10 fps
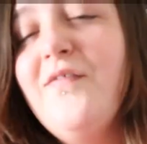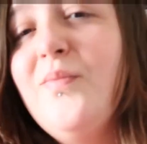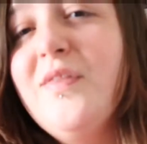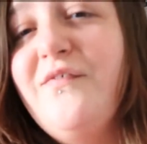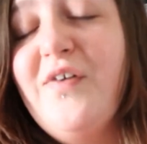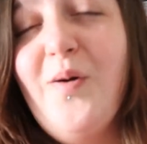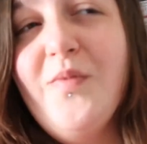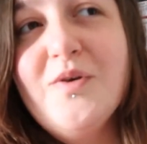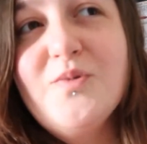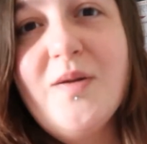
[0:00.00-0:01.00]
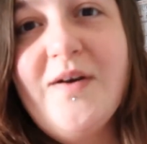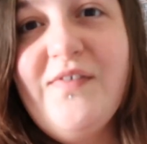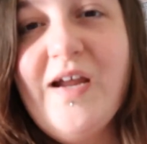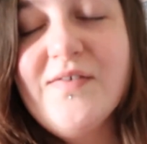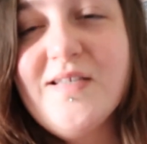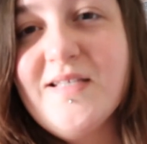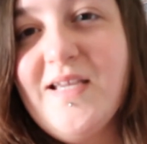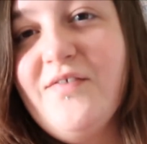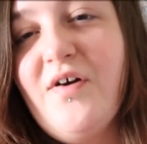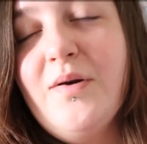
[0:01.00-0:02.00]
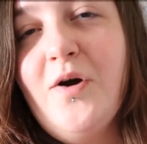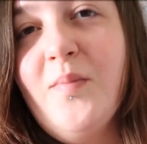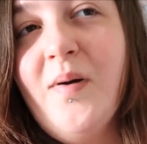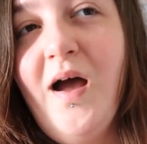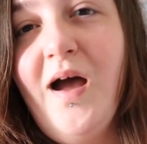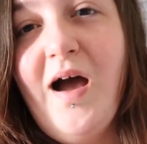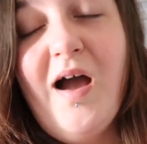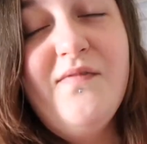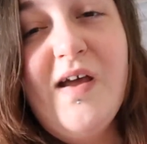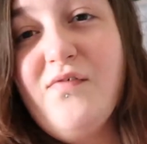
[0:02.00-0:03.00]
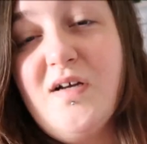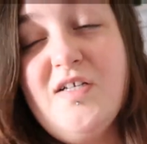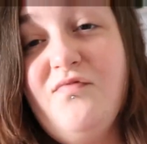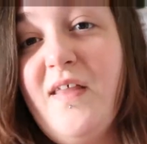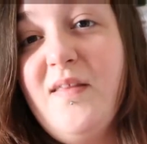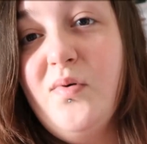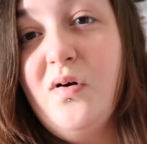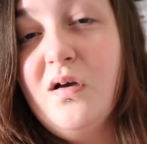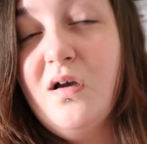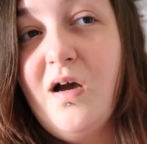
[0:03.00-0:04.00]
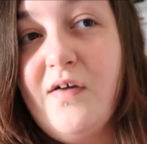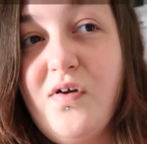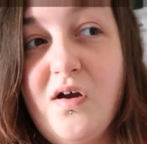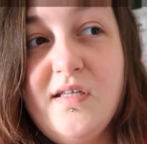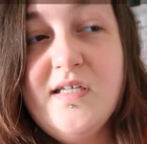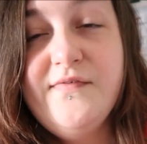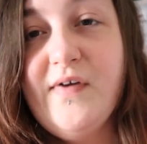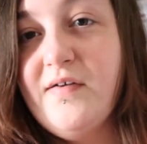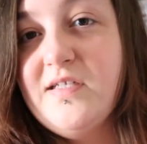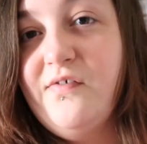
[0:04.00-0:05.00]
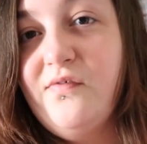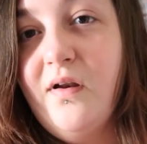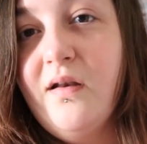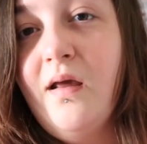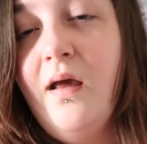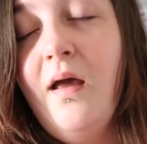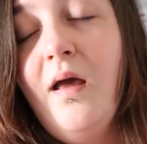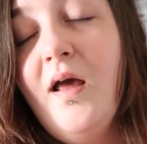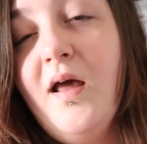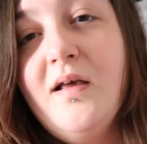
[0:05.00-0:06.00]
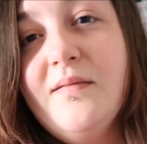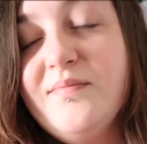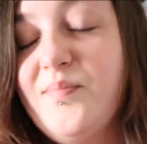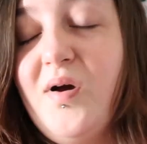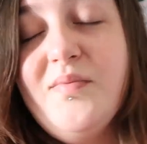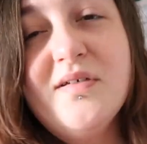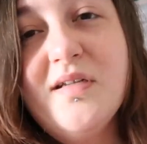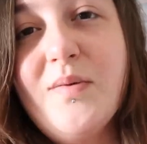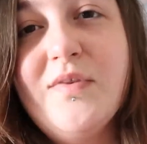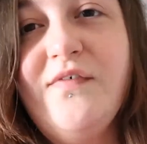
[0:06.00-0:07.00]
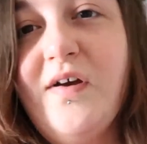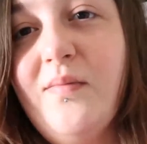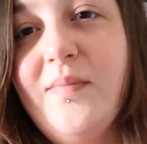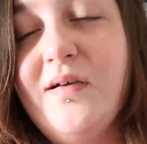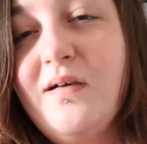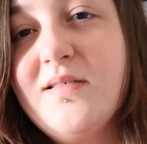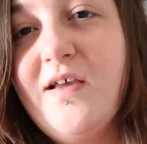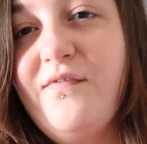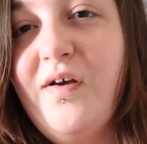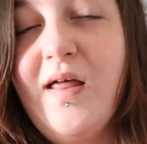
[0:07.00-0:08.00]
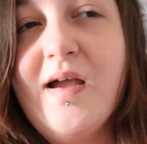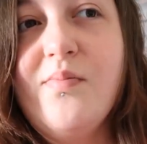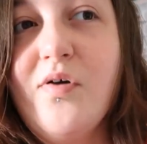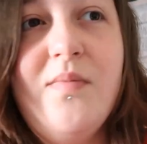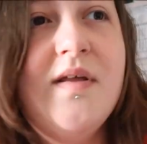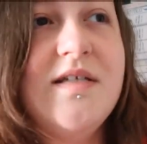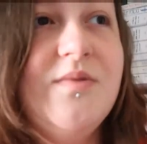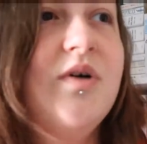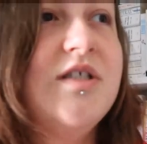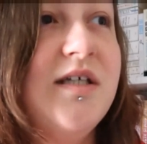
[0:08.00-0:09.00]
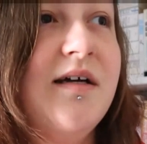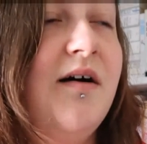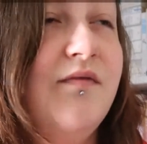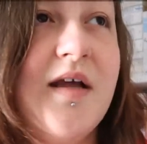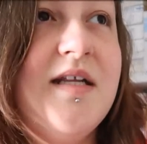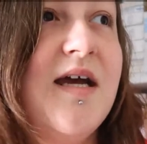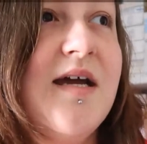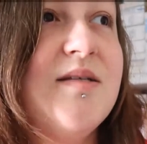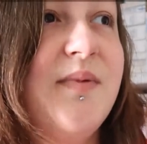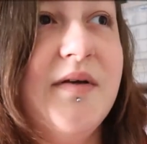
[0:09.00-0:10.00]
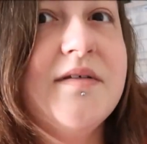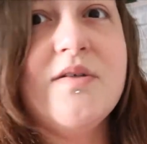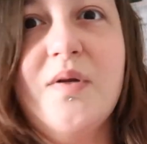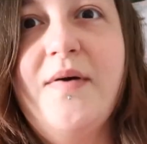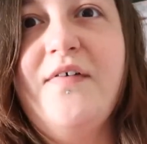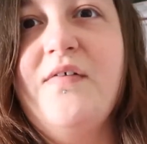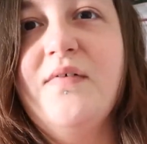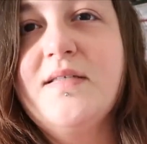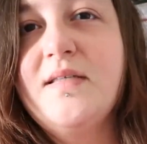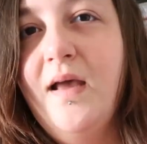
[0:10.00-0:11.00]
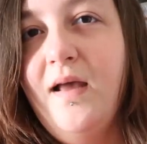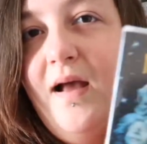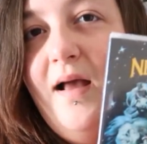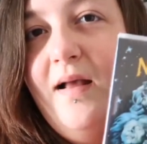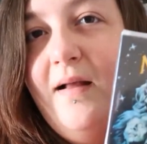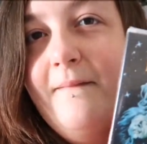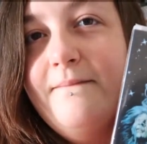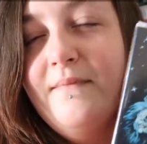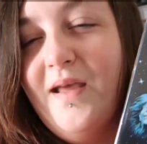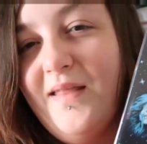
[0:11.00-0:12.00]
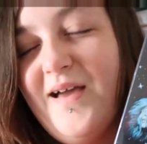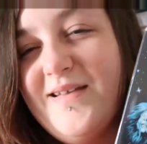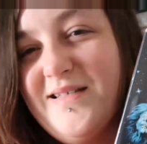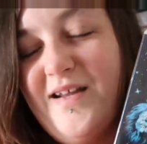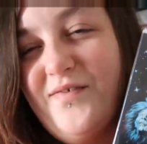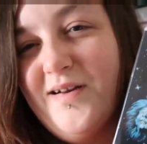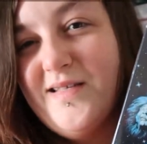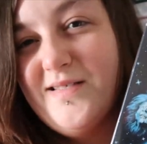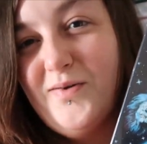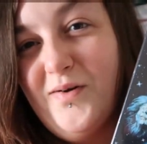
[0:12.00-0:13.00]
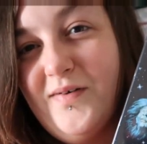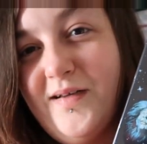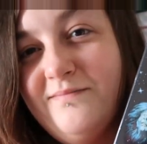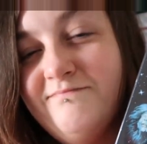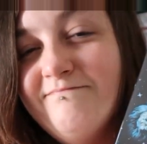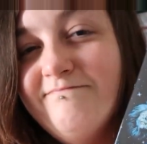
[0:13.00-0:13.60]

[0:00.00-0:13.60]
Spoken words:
I've gone with a film that was one of my favourites as a kid growing up. I've never actually read the book. I've heard that it's very different. But I'm just going to go with the film because I feel like I probably did watch it on rainy days because it was one of my favourites. And that is The Neverending Story.